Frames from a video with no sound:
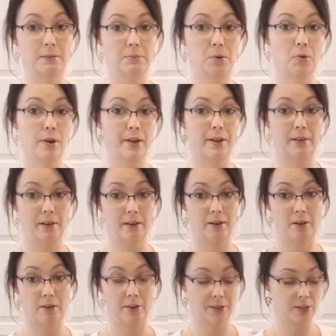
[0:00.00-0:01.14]
oil at
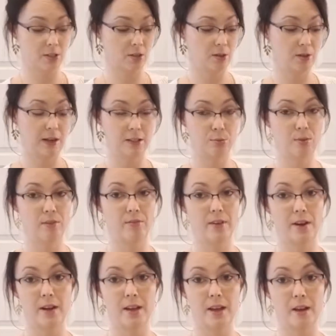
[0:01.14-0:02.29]
all. So you have to be
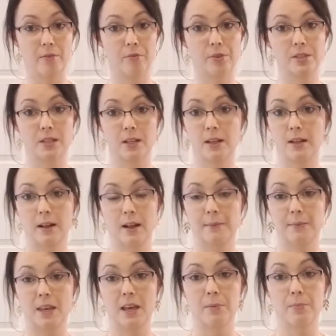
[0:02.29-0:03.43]
very careful to
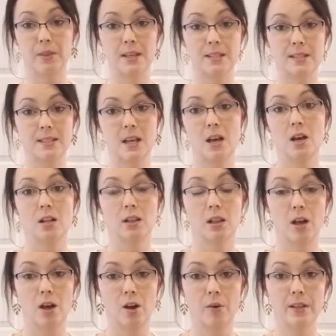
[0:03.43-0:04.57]
keep this
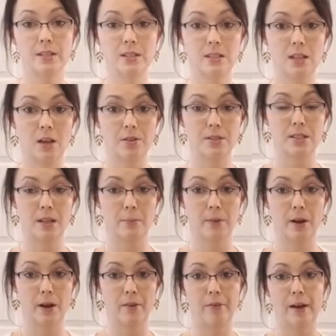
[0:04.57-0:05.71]
low and slow
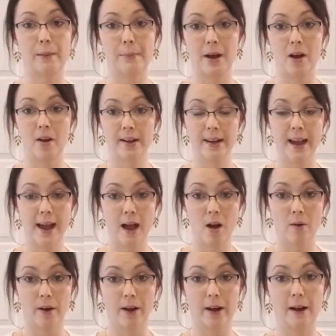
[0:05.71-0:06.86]
simmer for about an
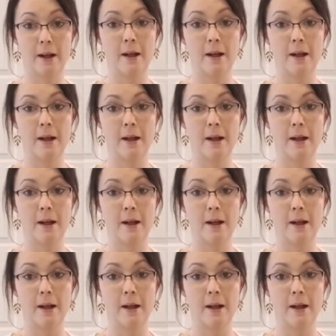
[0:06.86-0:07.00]
hour,